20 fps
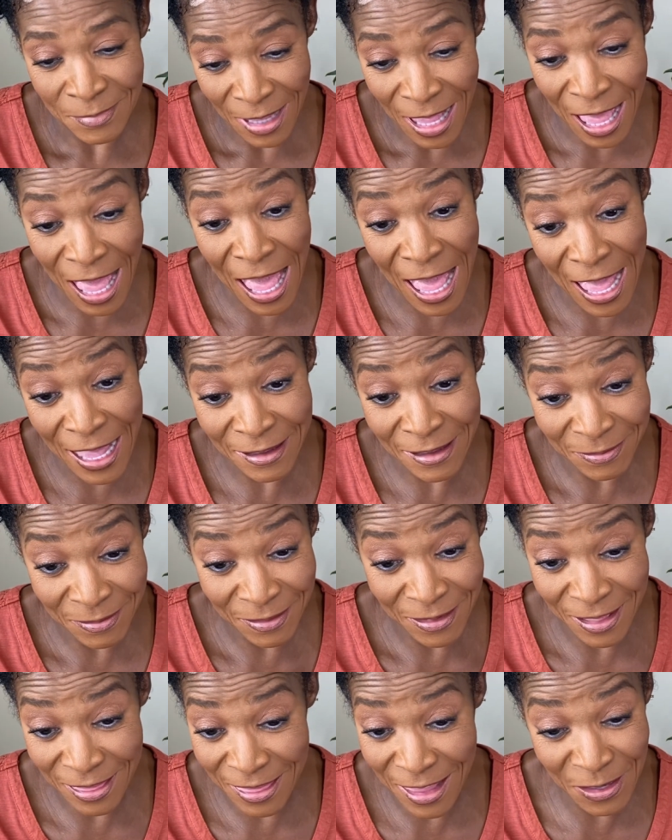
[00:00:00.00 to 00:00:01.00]
Hi.
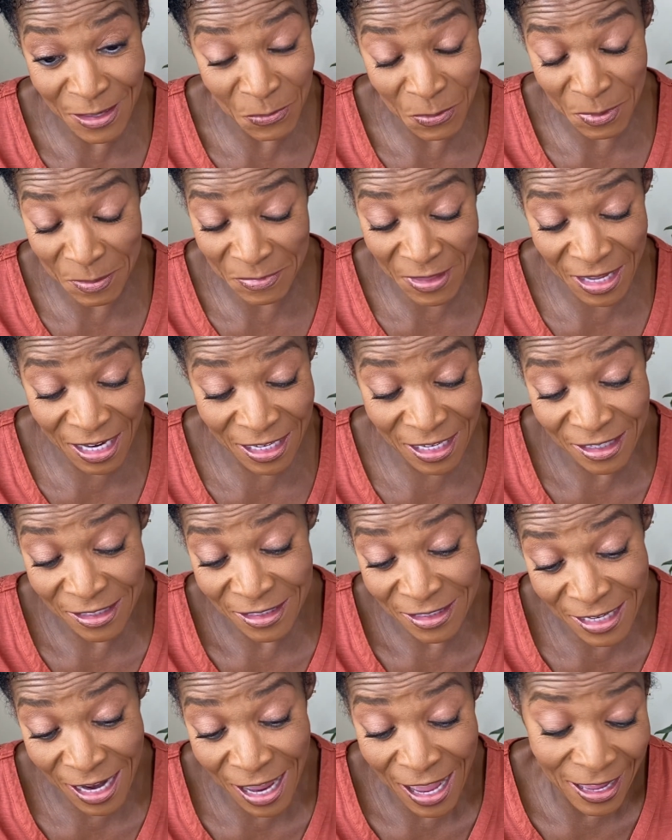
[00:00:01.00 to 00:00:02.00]
That's what I'm thinking,
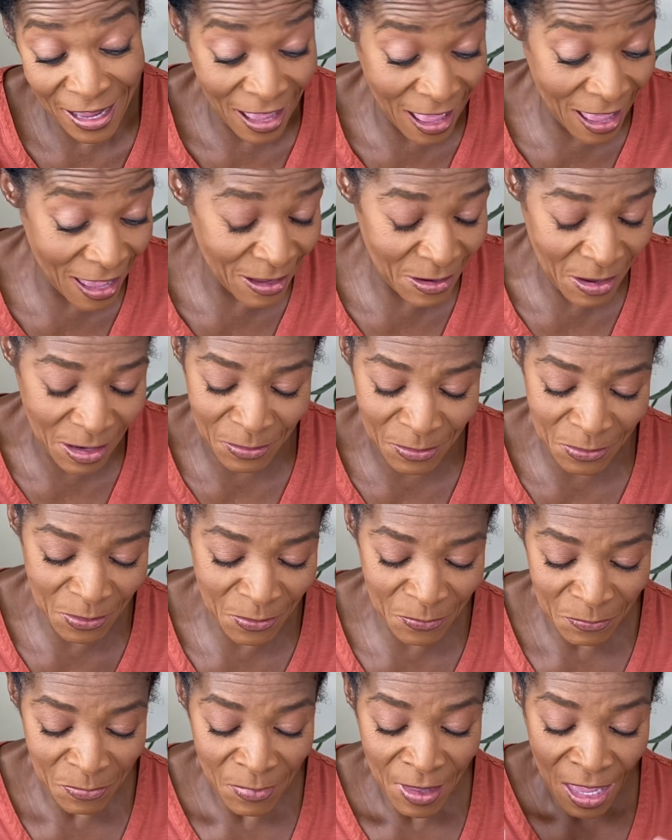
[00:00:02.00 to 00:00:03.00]
Jai, hi, I don't know.
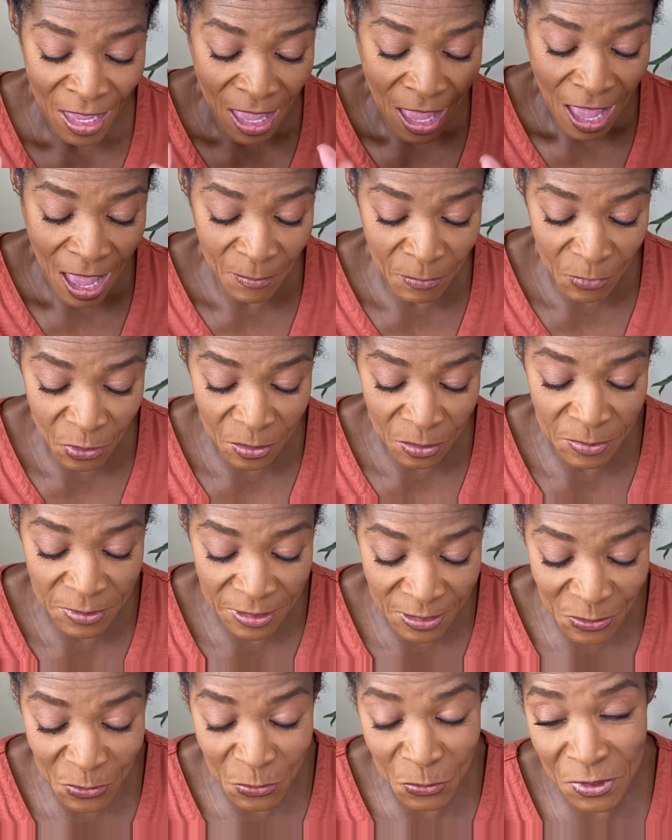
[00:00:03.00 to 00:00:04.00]
I'm gonna be
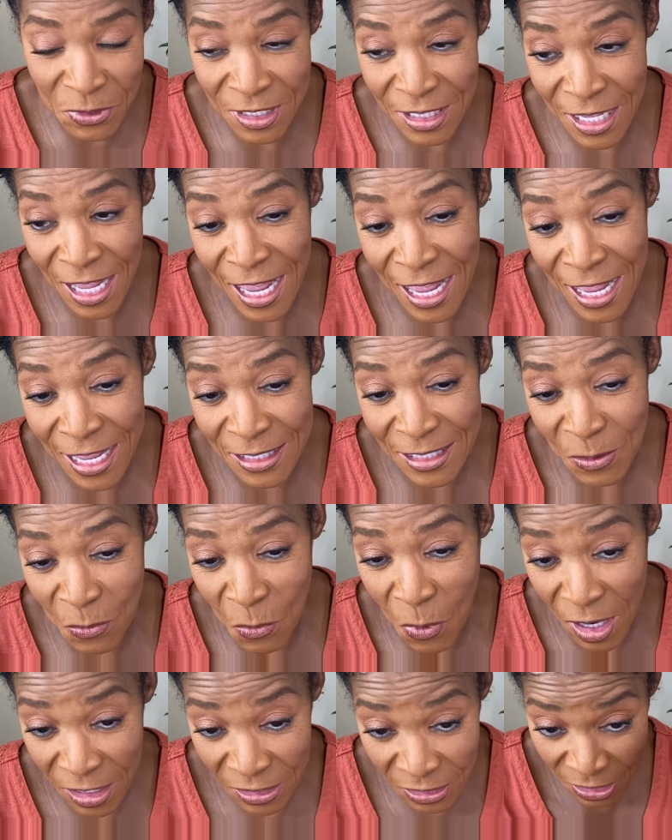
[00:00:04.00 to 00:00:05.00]
using that as a
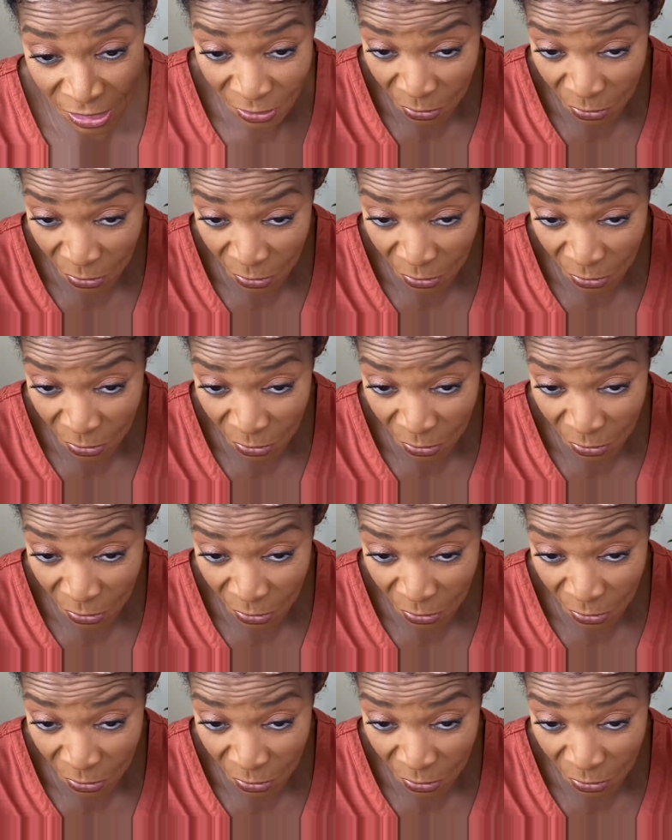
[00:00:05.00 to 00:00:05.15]
wash and